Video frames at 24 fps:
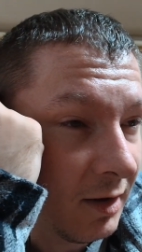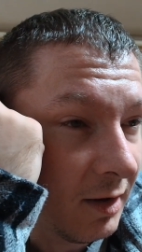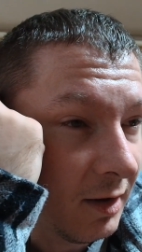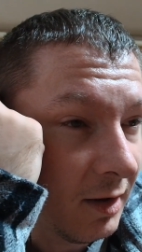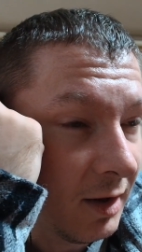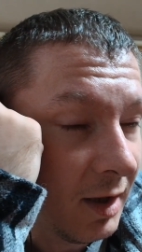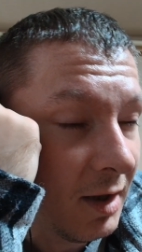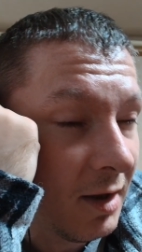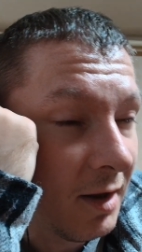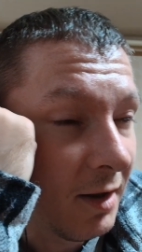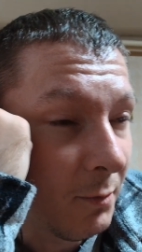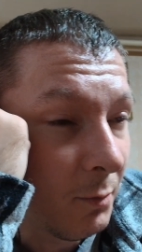
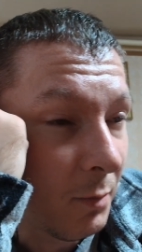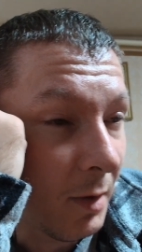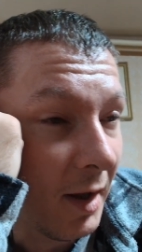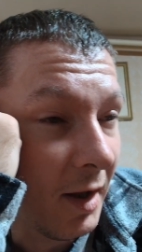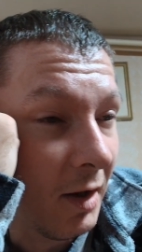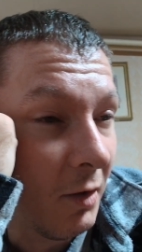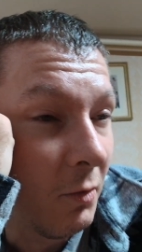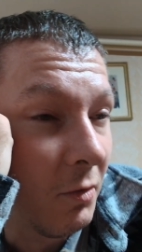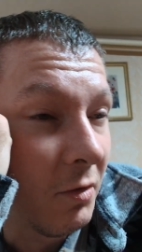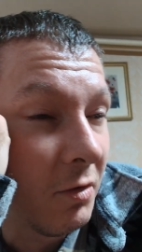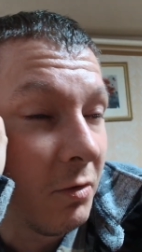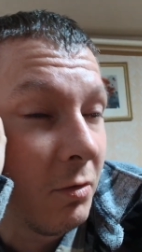didn't play
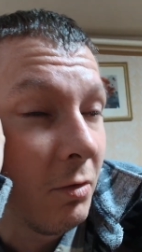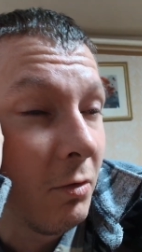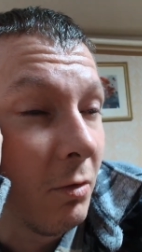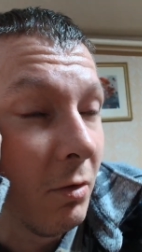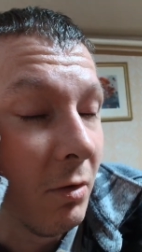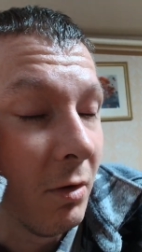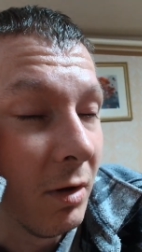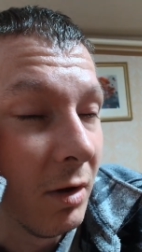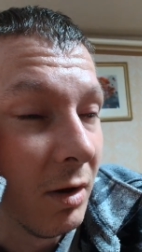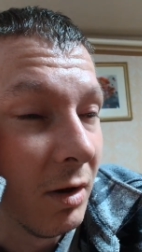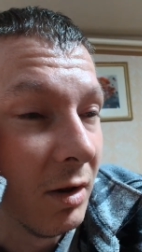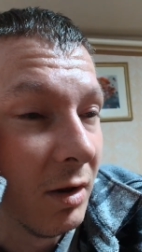good
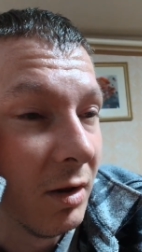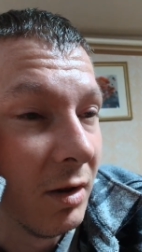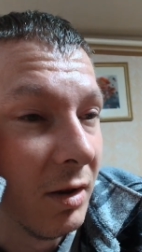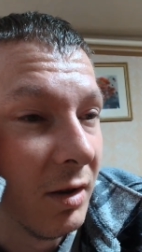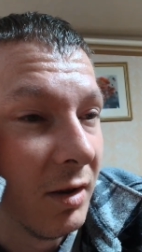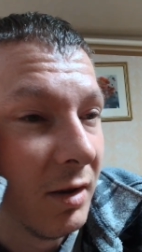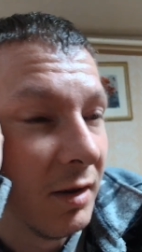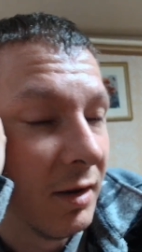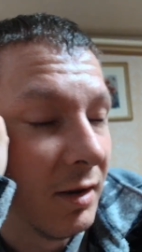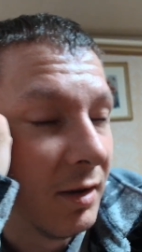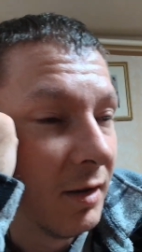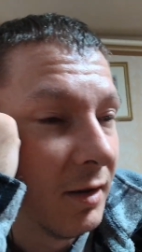too.
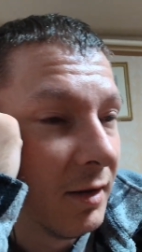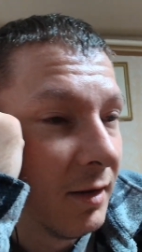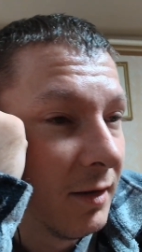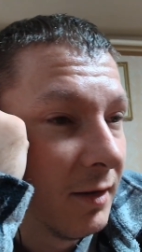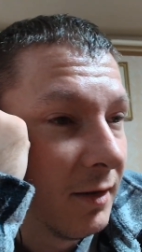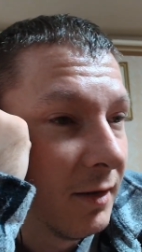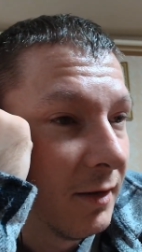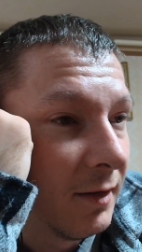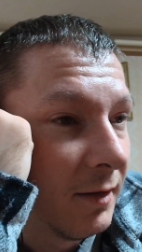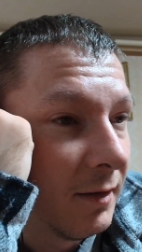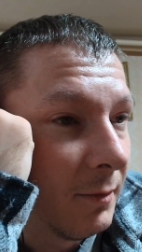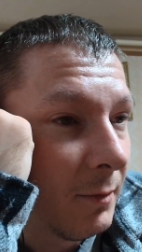
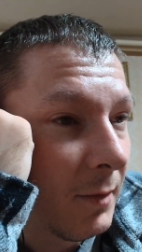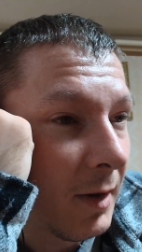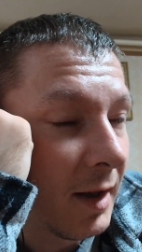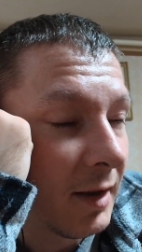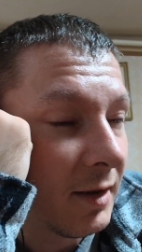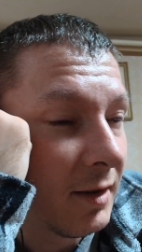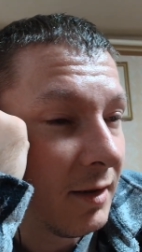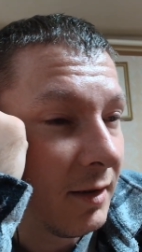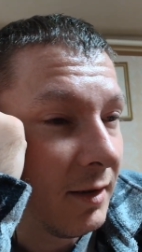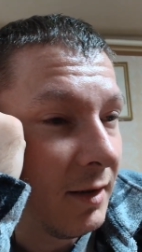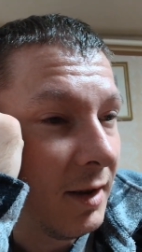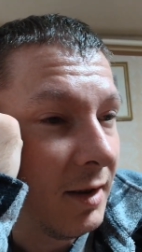
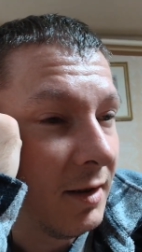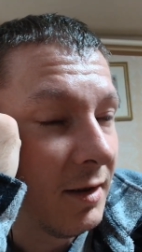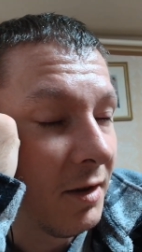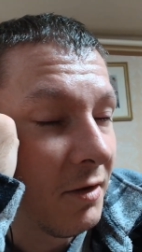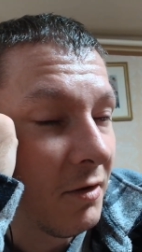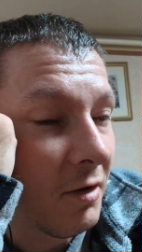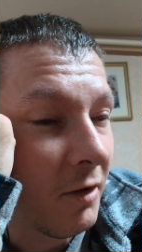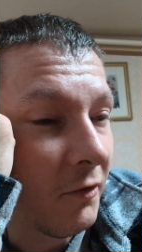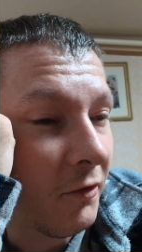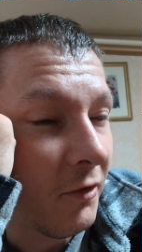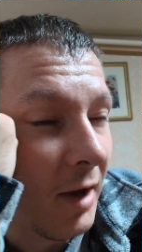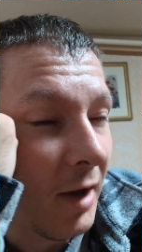But in the North,